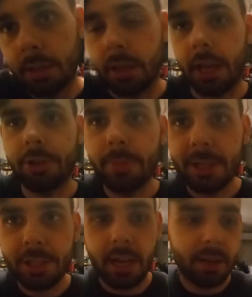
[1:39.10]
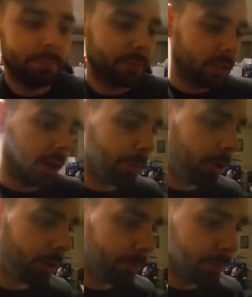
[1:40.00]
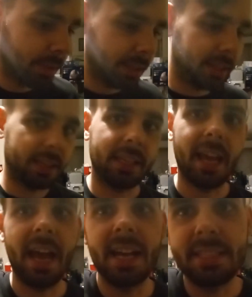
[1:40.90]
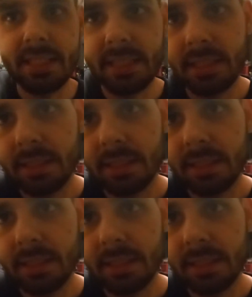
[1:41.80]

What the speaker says: I do my job, come home, get the cats,